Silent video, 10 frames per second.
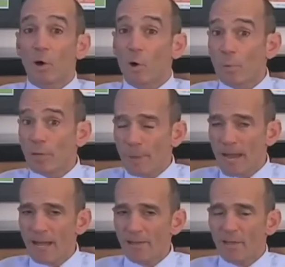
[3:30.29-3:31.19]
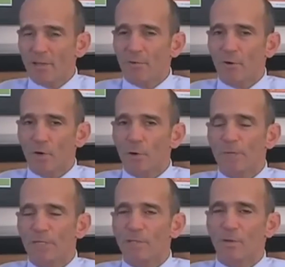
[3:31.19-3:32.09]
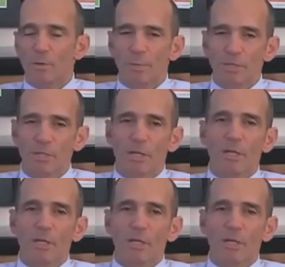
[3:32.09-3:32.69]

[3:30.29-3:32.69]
homeopathic for herpes, either herpes